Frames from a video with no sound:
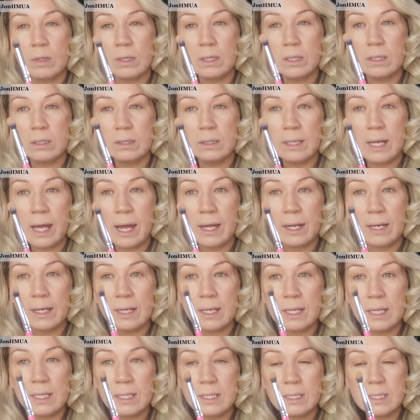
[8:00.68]
a little
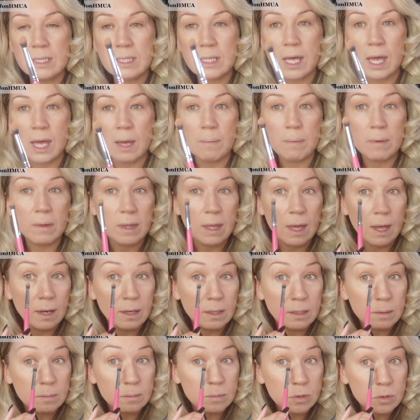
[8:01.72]
neat tip at the
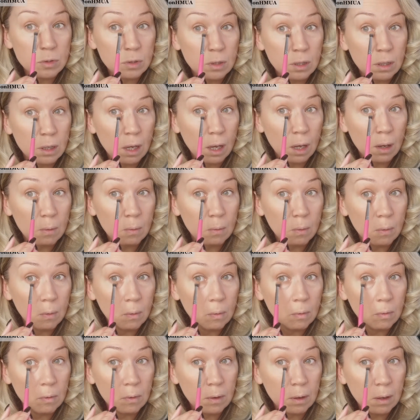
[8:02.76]
end. I'm just going to go
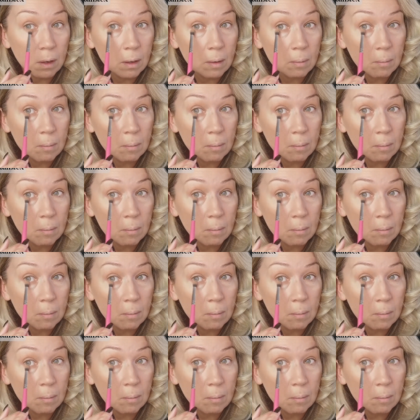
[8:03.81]
under.